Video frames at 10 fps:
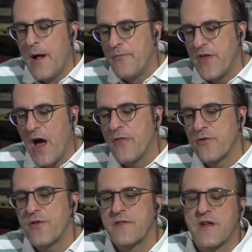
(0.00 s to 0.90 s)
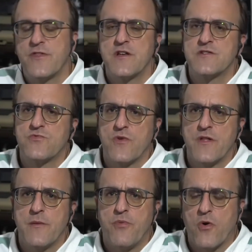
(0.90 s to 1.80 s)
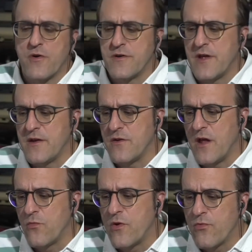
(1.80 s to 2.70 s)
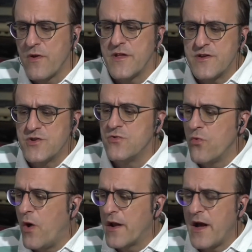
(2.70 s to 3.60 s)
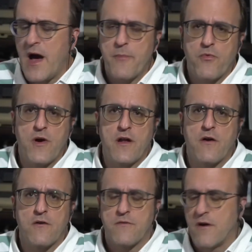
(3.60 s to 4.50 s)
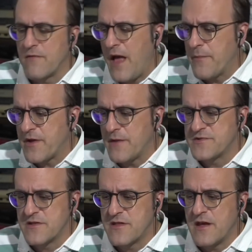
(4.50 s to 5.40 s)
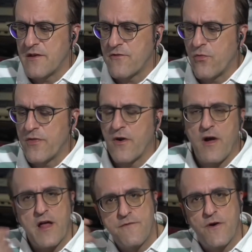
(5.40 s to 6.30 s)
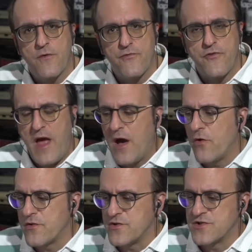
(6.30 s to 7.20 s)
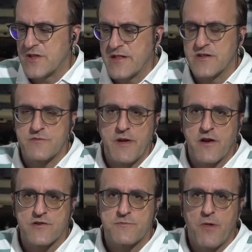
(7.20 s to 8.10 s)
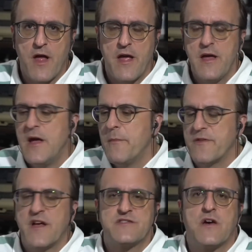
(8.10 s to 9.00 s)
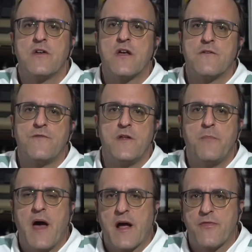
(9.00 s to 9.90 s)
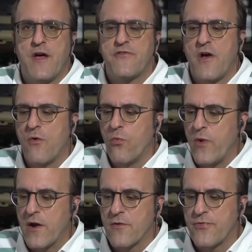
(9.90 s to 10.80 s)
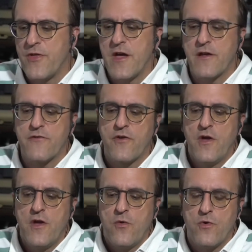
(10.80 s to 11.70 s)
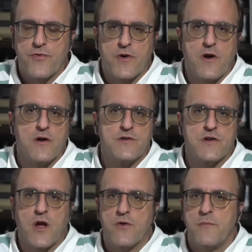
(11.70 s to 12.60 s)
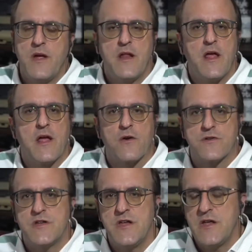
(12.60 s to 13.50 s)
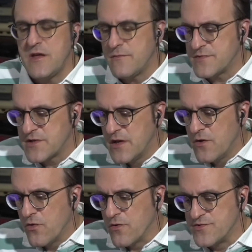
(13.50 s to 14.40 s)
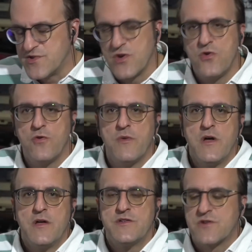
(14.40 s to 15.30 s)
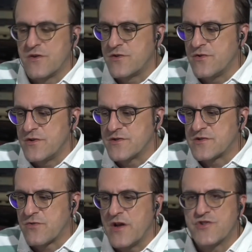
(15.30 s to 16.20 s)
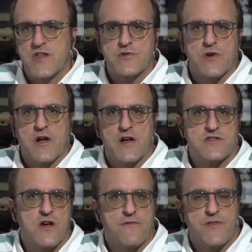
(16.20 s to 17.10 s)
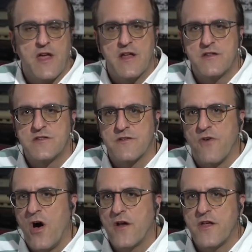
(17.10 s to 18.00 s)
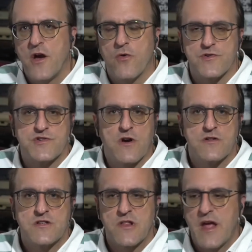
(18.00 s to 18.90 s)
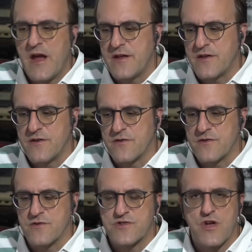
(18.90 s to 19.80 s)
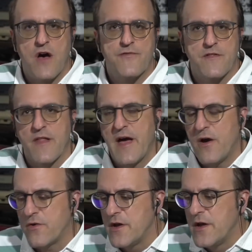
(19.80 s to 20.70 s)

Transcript: The other thing that I think is really important, and we really do want to operate our laptops and things with our headphones out and just let the speakers play, but that's how you get feedback. That's how weird things with regard to GoToMeeting or Teams or Zoom start doing strange things where it cuts off the ends of audio or starts late and you're soft and loud.